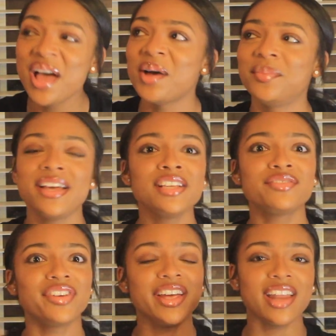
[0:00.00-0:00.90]
But it's
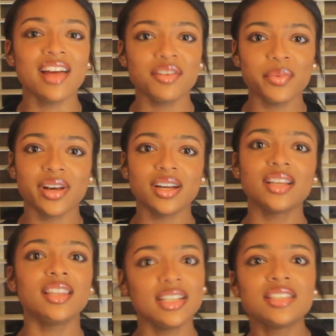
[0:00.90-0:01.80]
red everywhere,
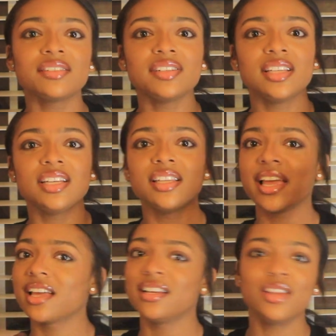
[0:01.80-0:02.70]
literally,
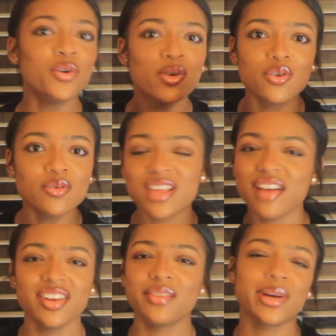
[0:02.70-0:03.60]
like in logos
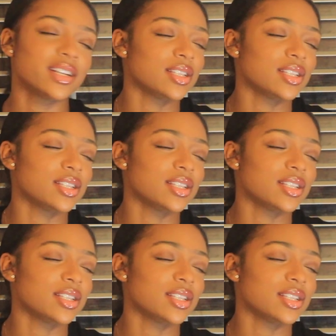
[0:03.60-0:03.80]
everywhere.